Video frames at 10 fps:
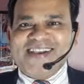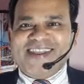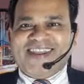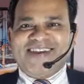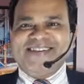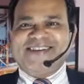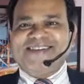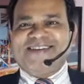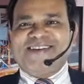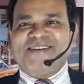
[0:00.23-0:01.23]
Ladies
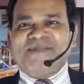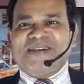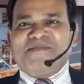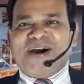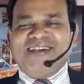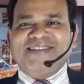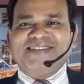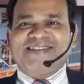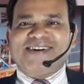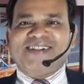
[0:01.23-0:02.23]
and gentlemen, boys
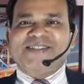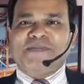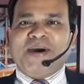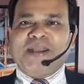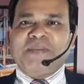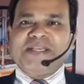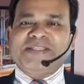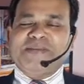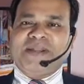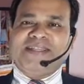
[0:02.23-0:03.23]
and girls, my name
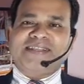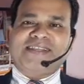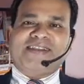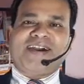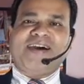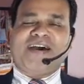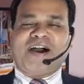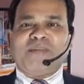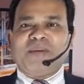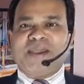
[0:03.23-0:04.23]
is Subrata Sarker.
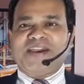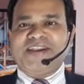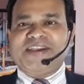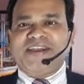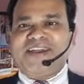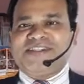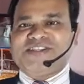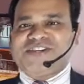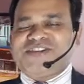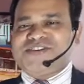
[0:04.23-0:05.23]
I'm a mechanical
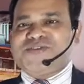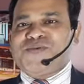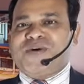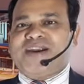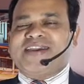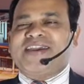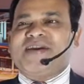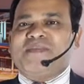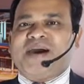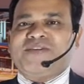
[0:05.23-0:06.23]
engineer working
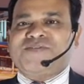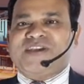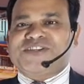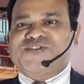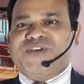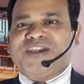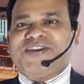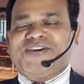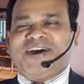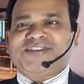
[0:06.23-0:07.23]
in manufacturing
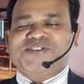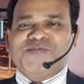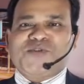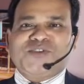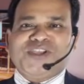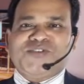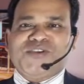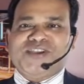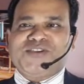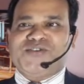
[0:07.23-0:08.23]
industry more than
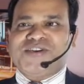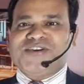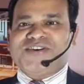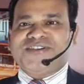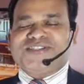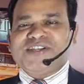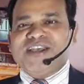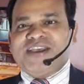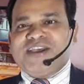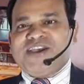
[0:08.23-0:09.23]
22 years.
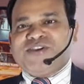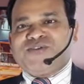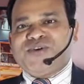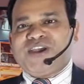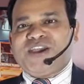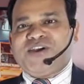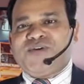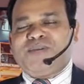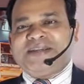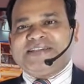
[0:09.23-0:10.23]
Today
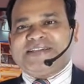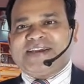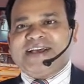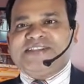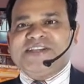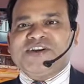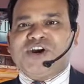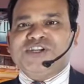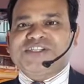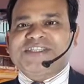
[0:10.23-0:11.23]
we'll be discussing
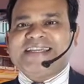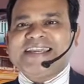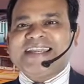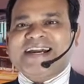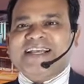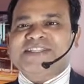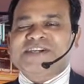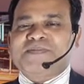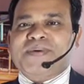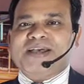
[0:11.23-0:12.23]
on steel
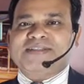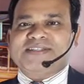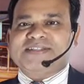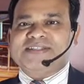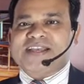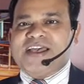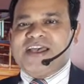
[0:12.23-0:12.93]
casting process.